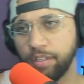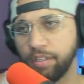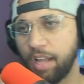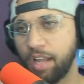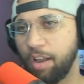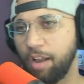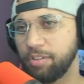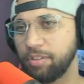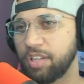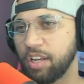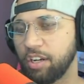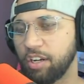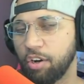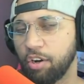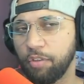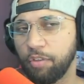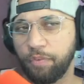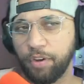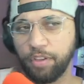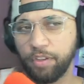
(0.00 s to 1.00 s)
I was gonna go to
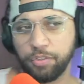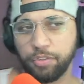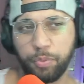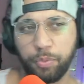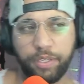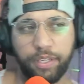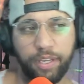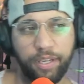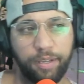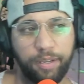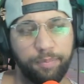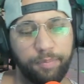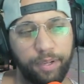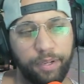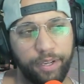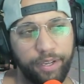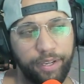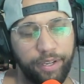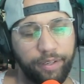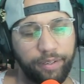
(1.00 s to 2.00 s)
the fair this weekend,
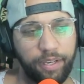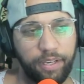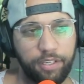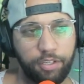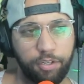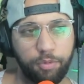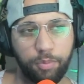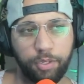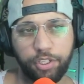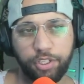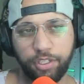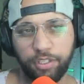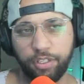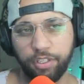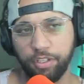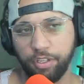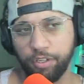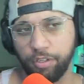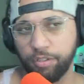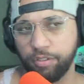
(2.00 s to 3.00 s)
but I had too much shit to
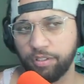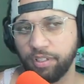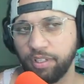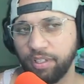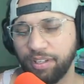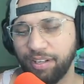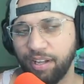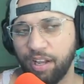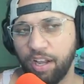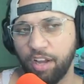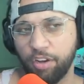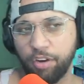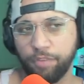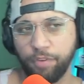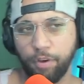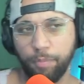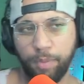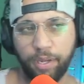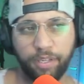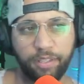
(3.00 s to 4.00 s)
do. I don't know if
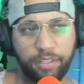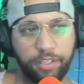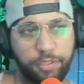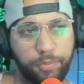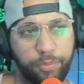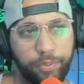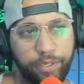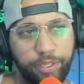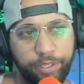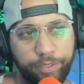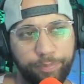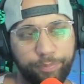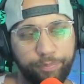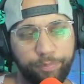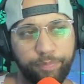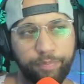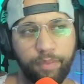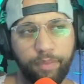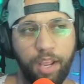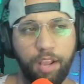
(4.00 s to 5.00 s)
I'll make it this week.
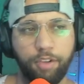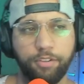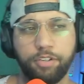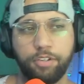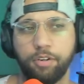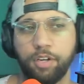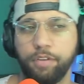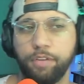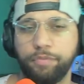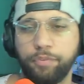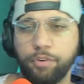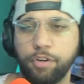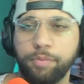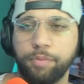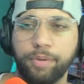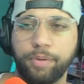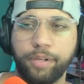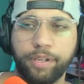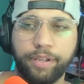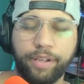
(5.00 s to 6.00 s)
I was so hyped for it,
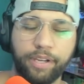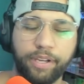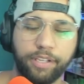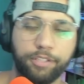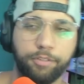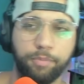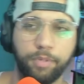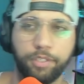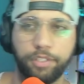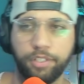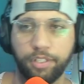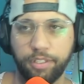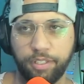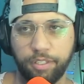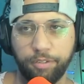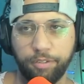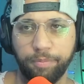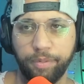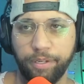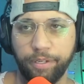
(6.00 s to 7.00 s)
but I got too much shit to
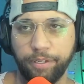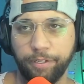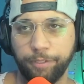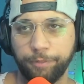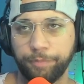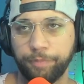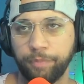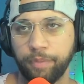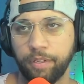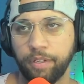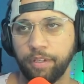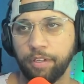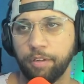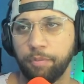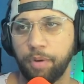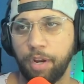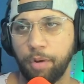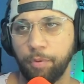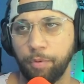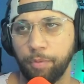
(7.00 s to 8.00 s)
do, bro.
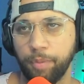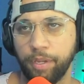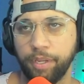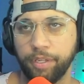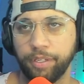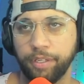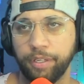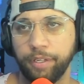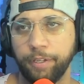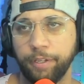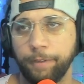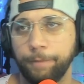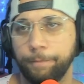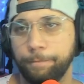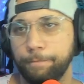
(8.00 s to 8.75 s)
Probably won't make it.